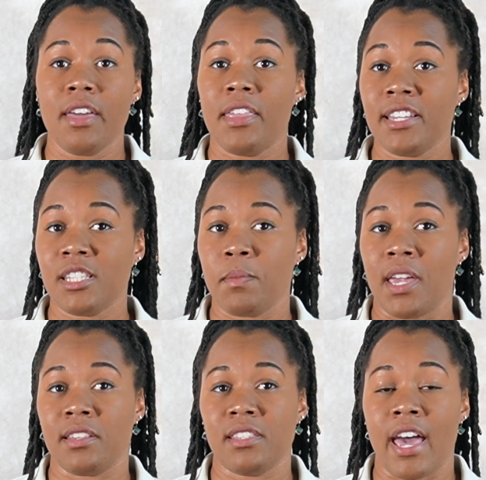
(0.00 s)
This
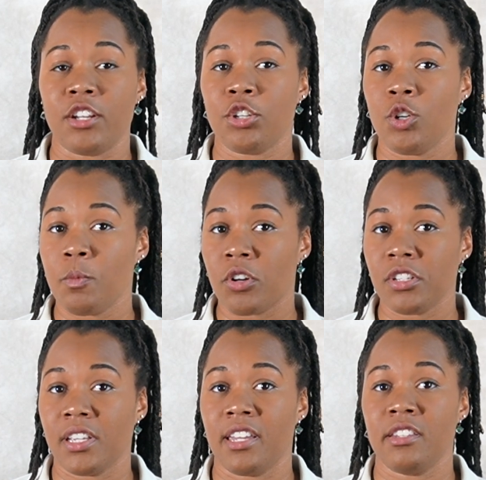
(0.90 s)
means that
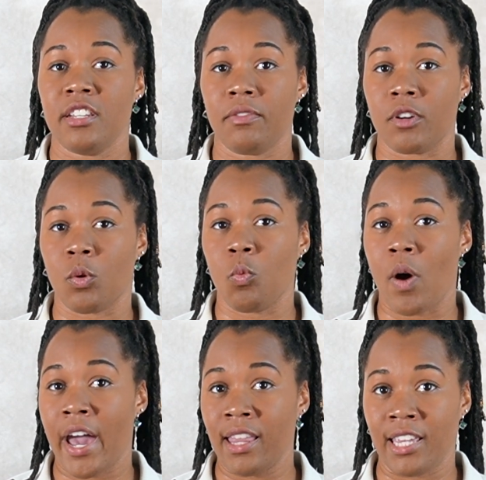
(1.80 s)
tumors can differ
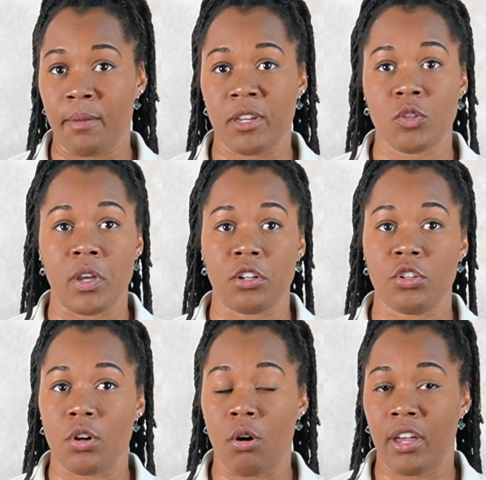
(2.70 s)
widely between
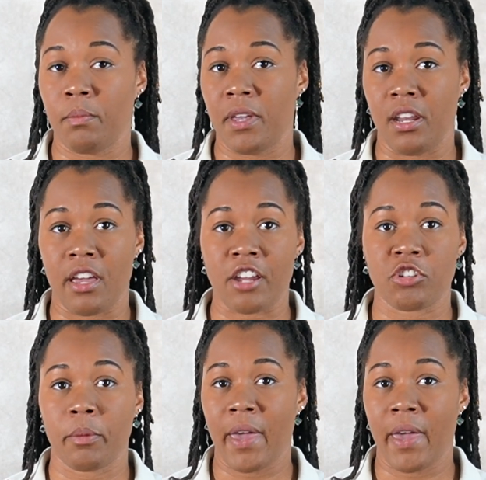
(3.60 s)
adult and pediatric